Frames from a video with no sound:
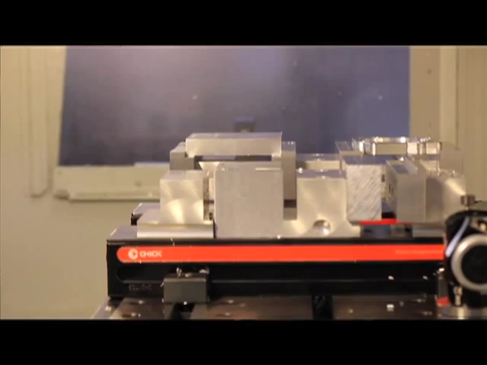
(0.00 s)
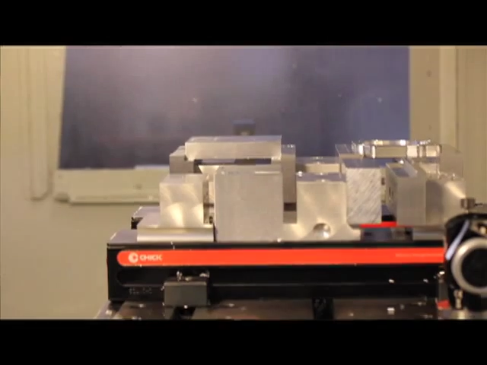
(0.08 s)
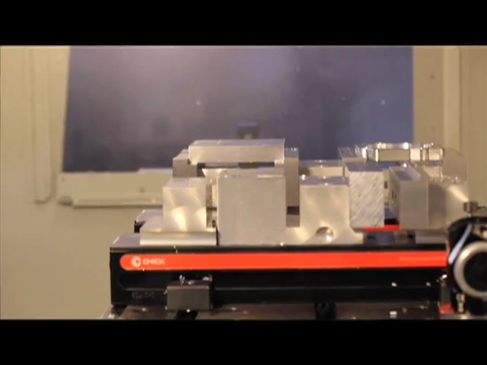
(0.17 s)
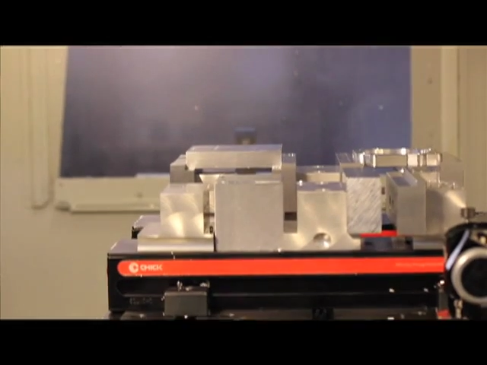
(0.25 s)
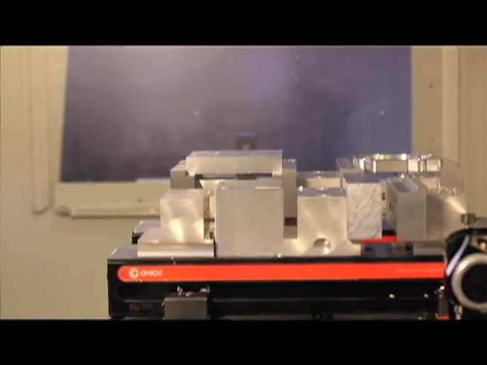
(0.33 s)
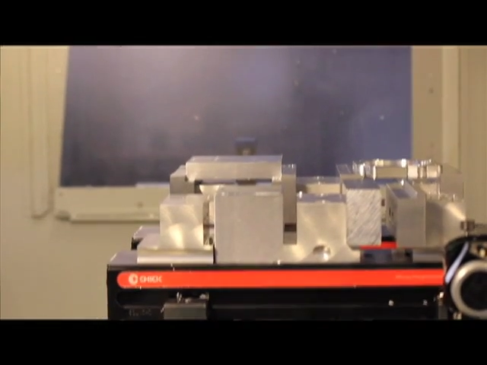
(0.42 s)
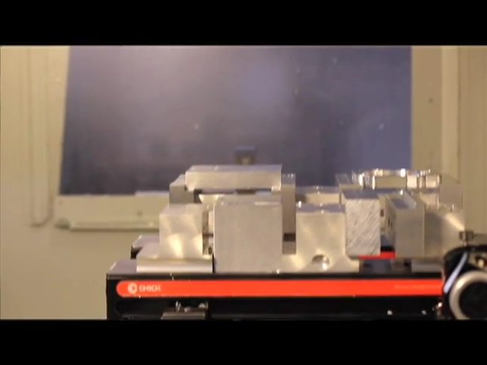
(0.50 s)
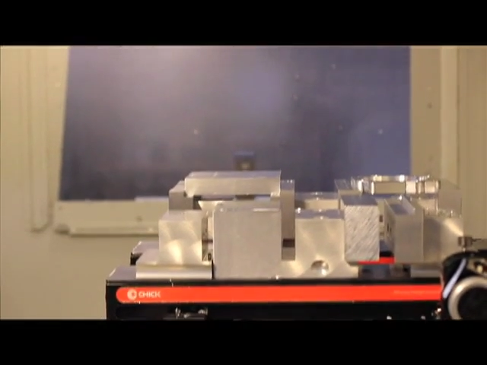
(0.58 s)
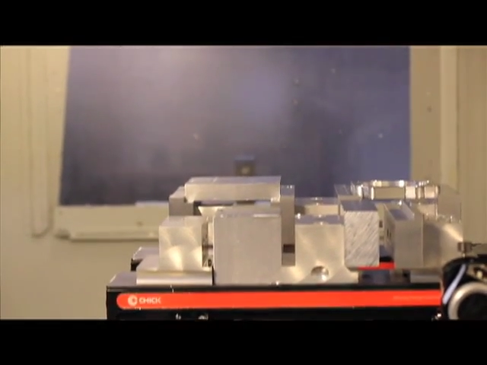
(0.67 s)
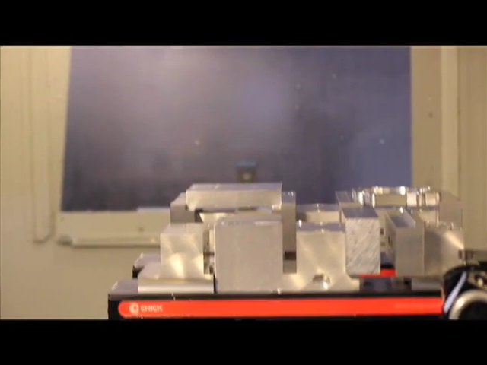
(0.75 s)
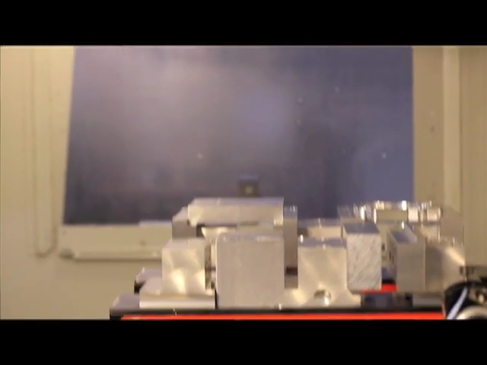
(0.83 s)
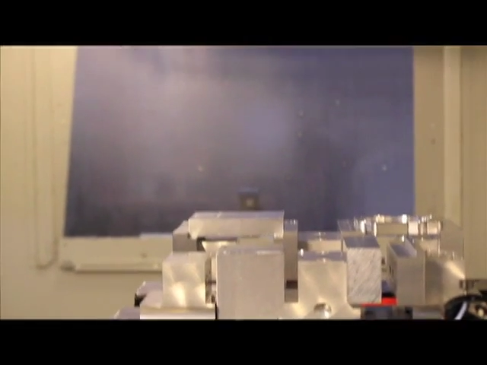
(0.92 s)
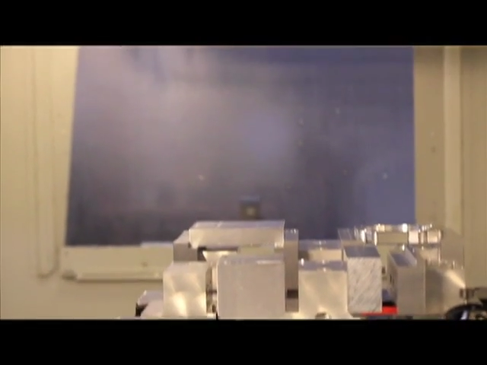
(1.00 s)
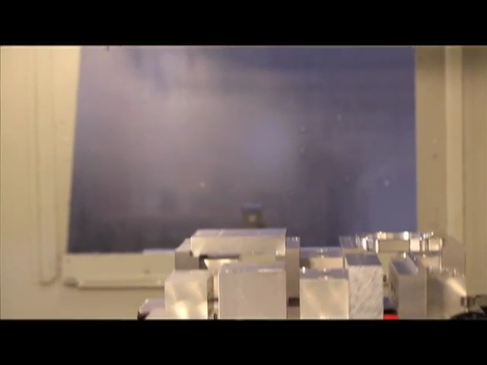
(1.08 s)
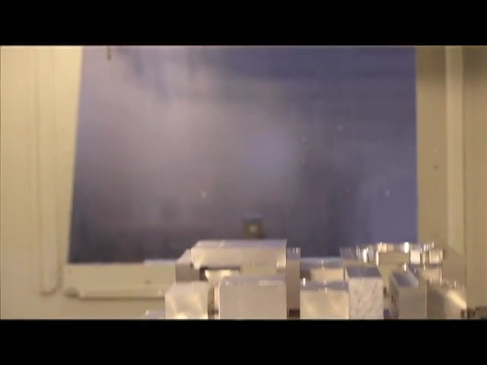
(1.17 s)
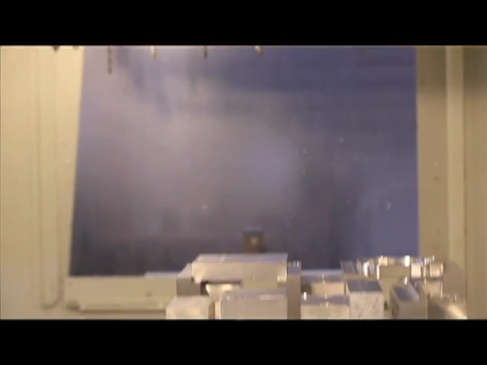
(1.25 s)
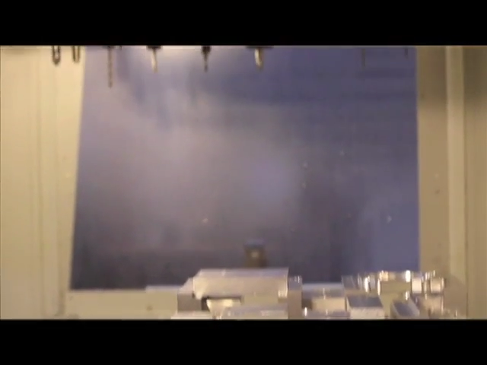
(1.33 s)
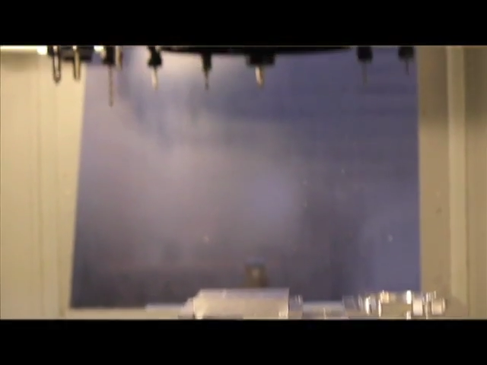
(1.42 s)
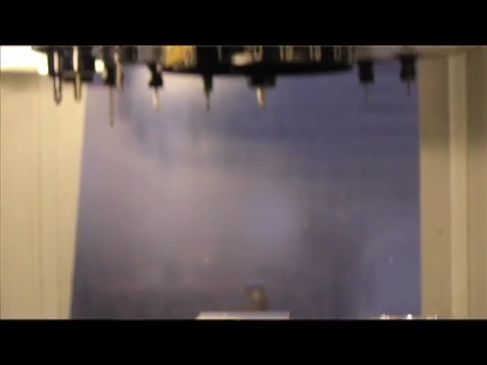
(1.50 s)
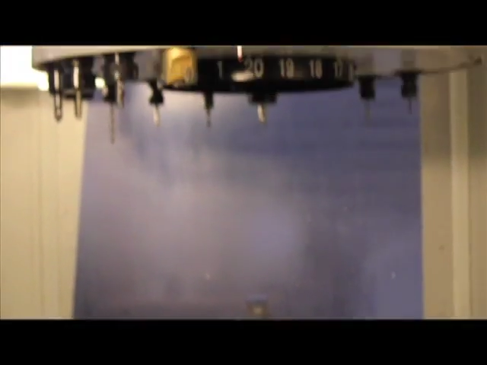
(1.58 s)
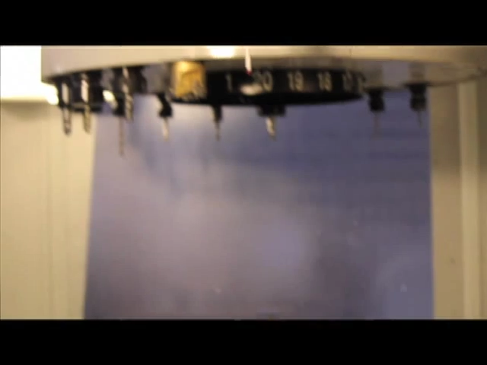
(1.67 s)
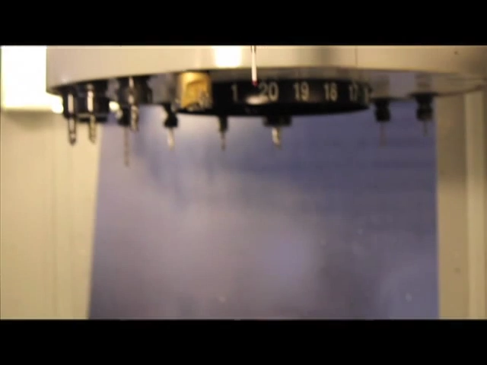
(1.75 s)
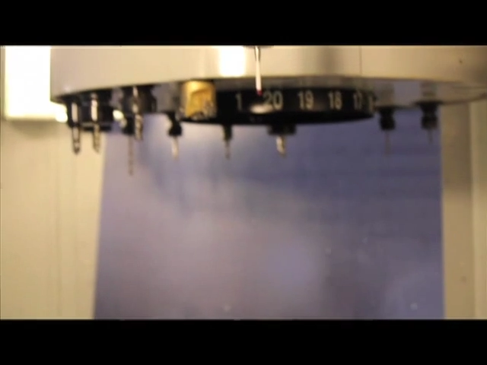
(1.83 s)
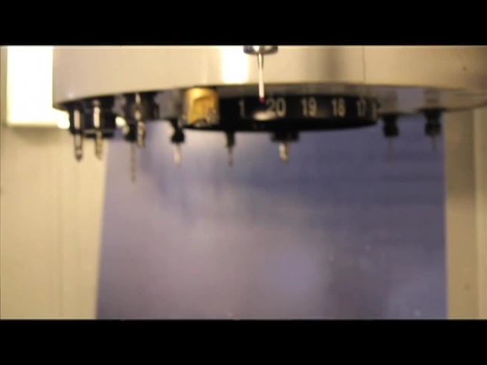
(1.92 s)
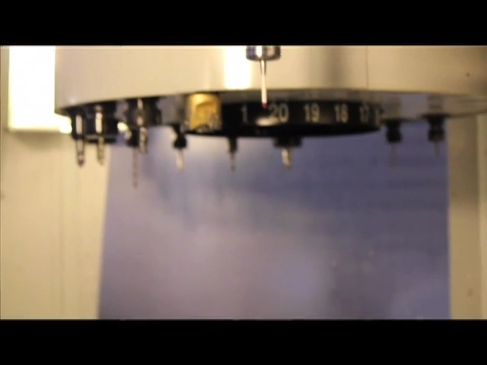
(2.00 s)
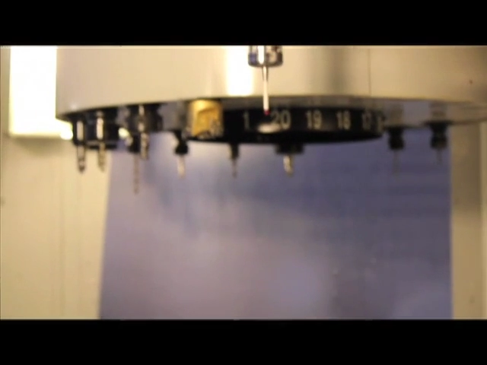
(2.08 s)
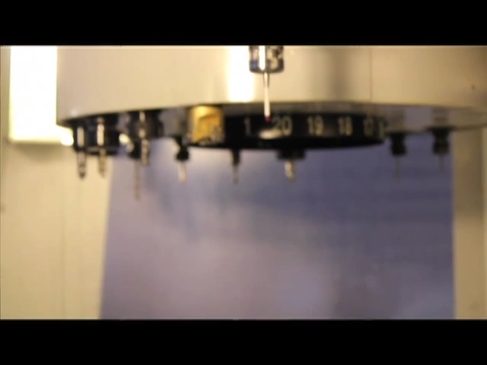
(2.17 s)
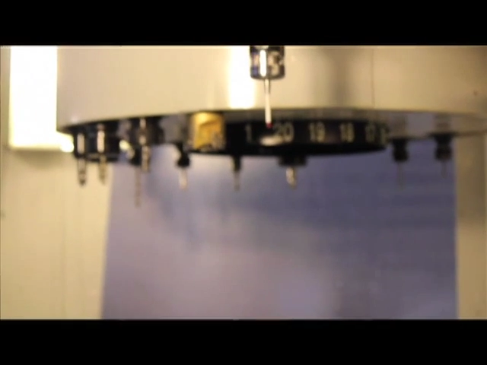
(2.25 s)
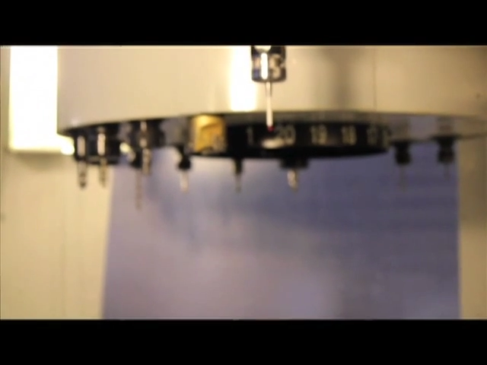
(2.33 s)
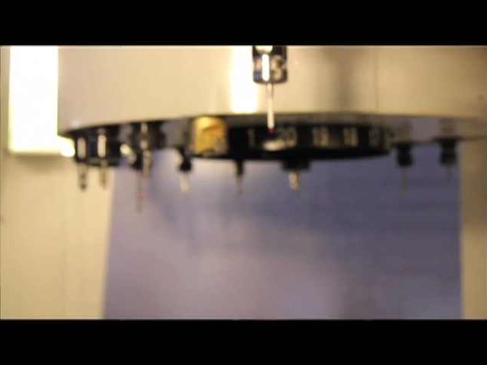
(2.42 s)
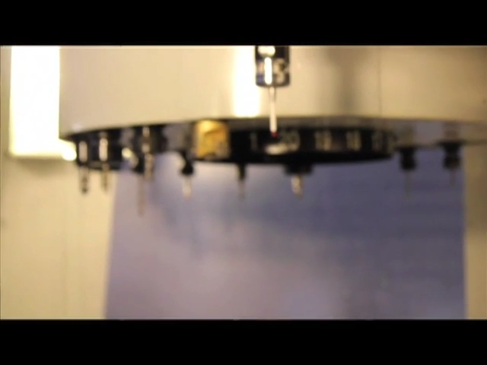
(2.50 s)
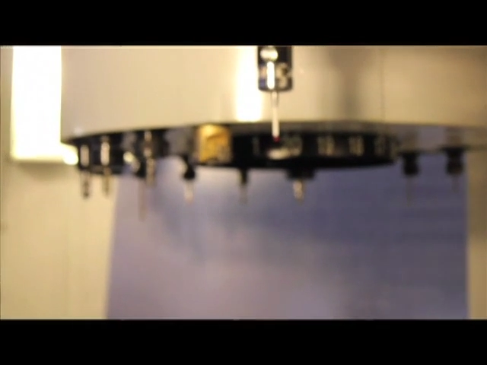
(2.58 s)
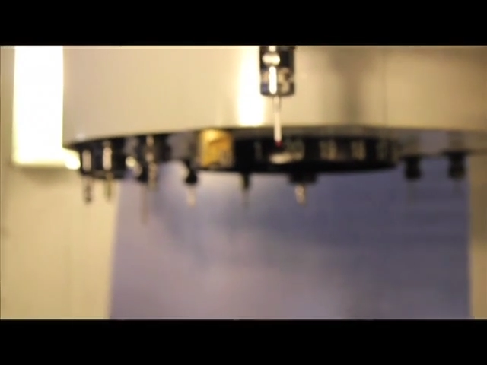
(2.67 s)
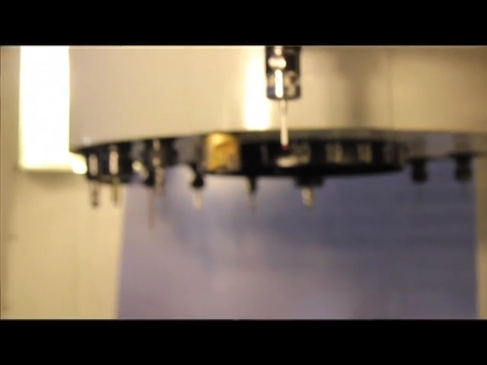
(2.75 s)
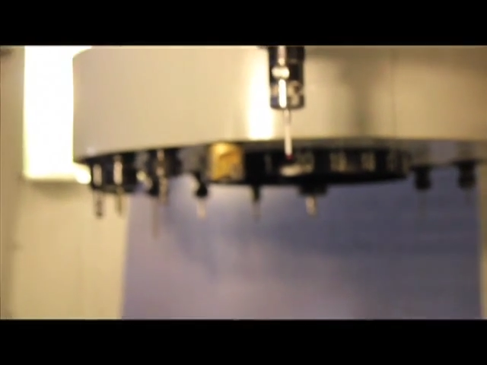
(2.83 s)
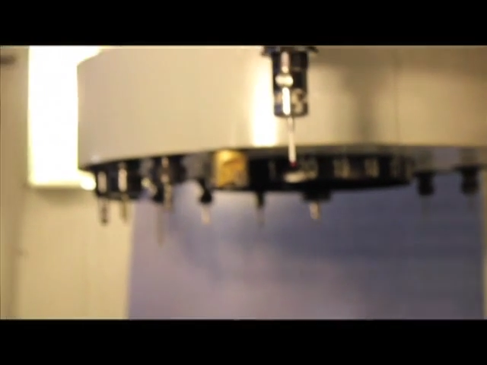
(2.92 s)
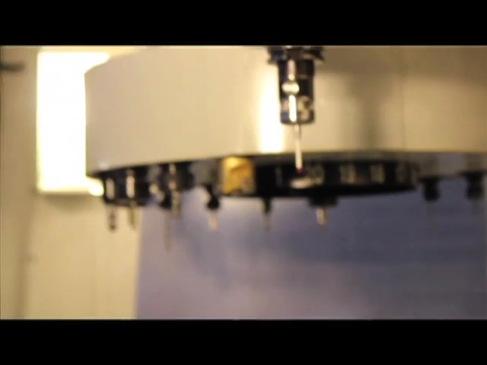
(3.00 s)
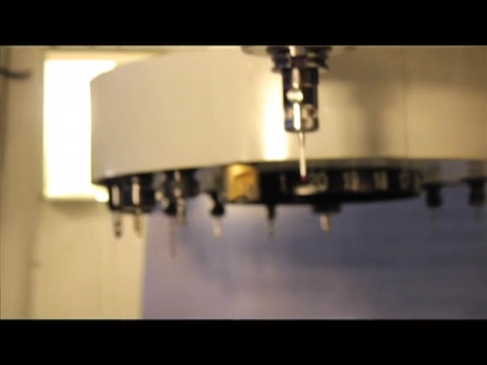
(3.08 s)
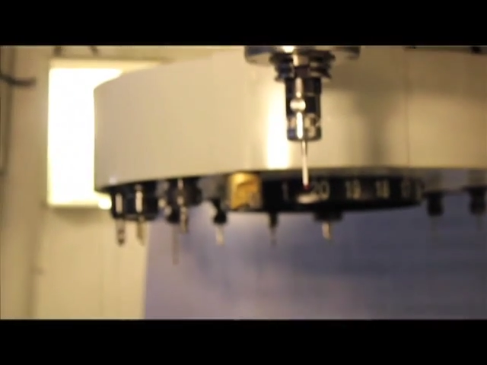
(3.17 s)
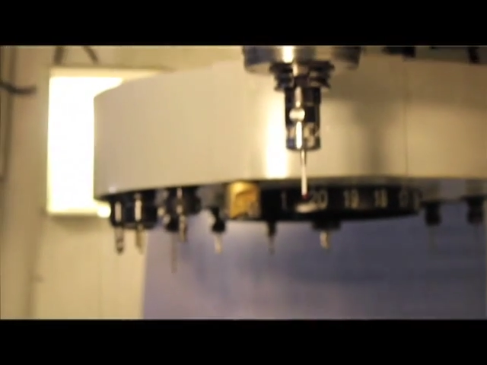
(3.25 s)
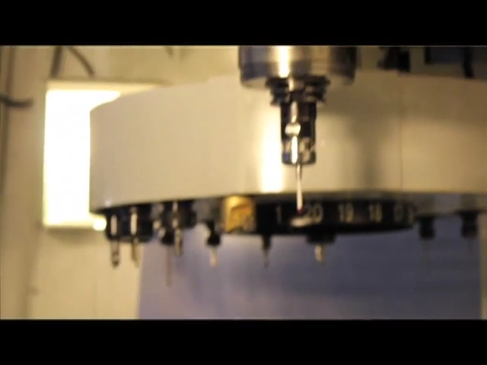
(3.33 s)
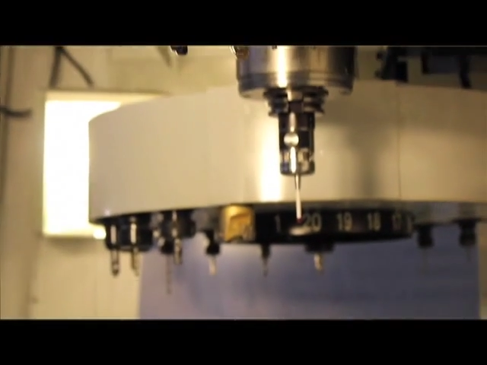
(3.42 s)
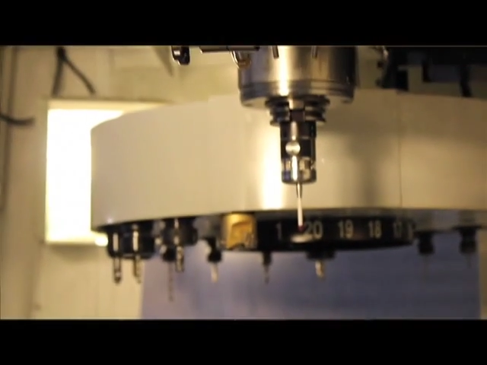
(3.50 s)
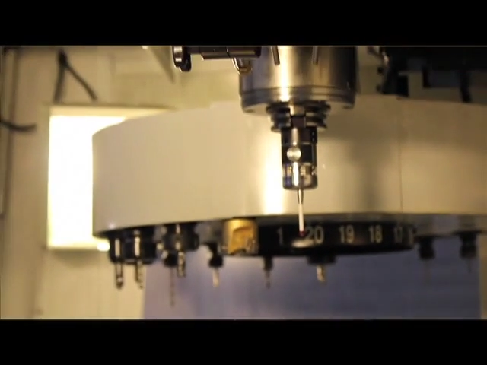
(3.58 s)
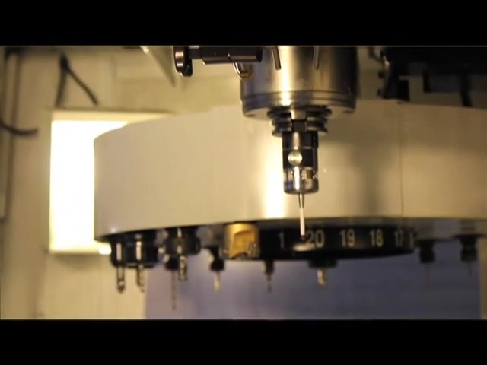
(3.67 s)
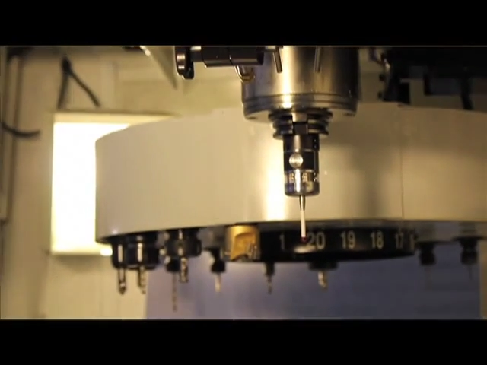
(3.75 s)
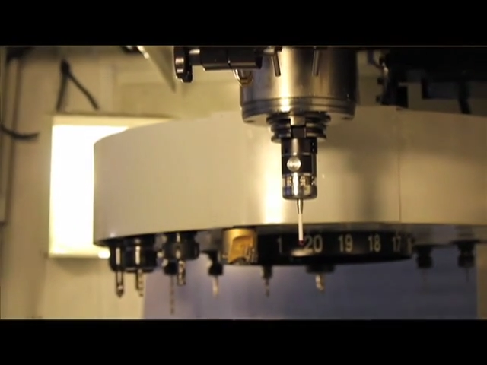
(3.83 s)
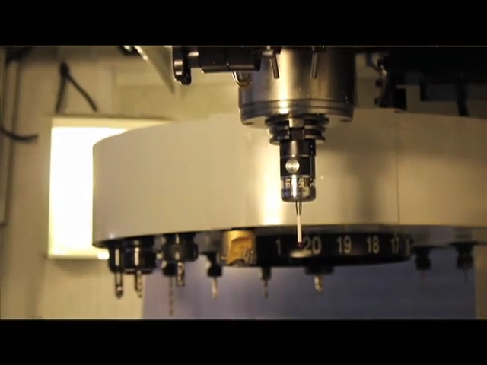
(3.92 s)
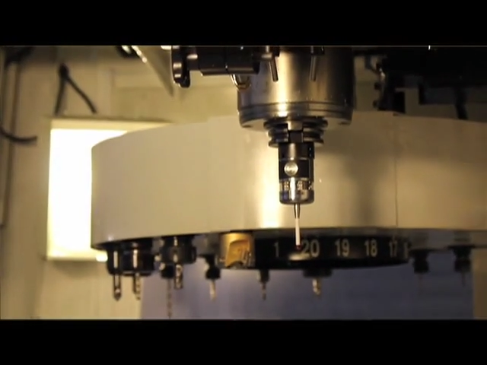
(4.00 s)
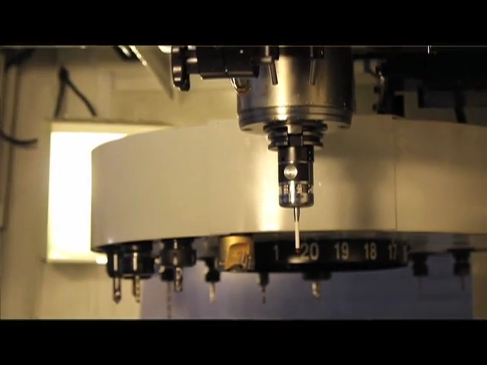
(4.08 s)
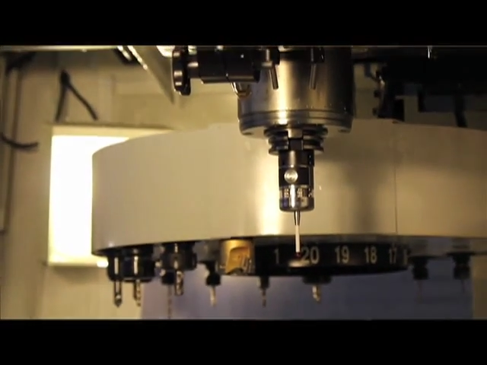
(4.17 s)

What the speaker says: No face is visible, so there are no lips to read.